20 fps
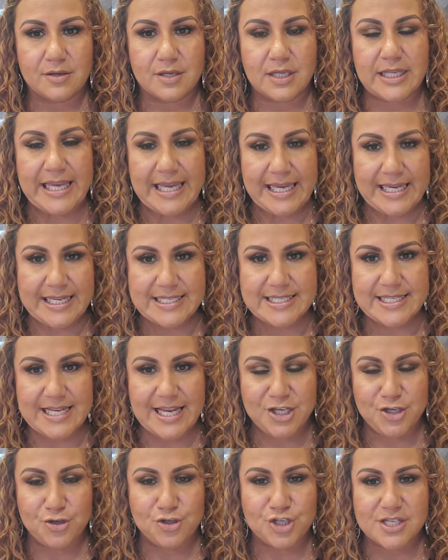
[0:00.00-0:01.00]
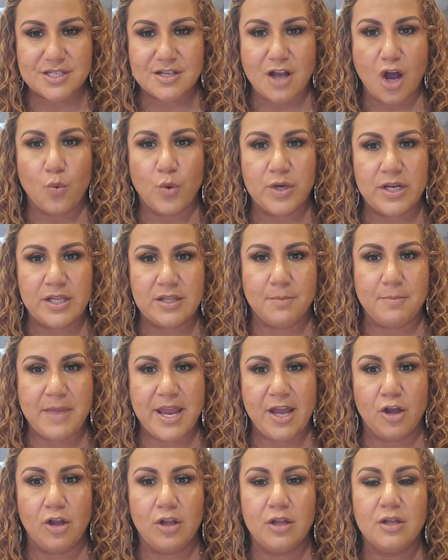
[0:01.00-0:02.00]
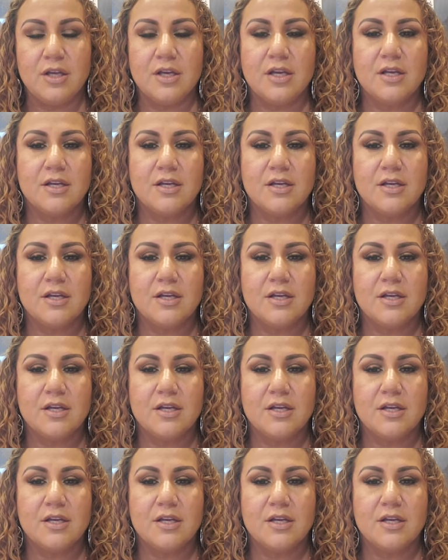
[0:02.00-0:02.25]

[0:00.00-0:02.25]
kit and you just got one in the mail,